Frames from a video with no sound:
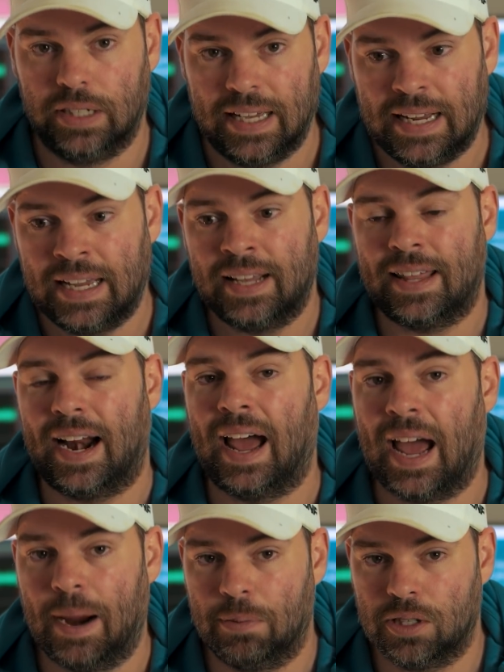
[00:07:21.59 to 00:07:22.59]
getting into that
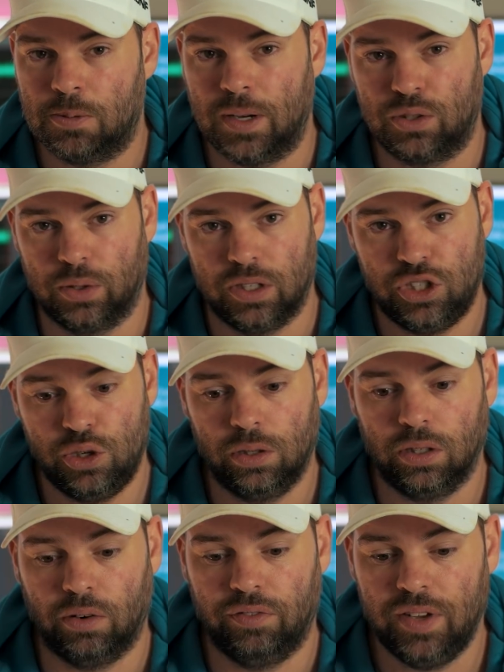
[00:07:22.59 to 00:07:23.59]
hybrid space where they shoot a
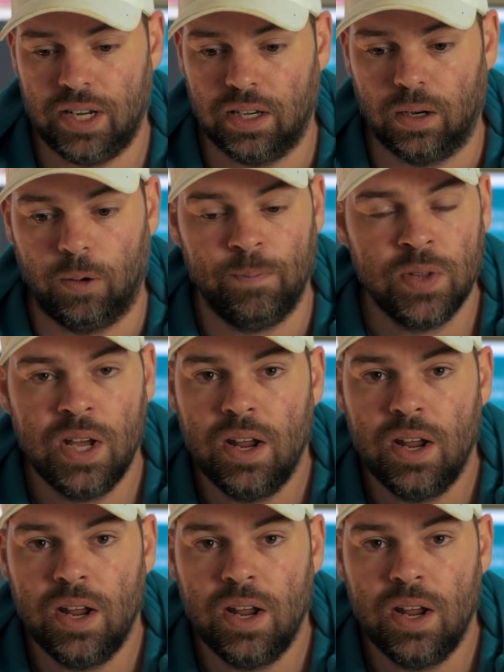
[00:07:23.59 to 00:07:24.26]
little video,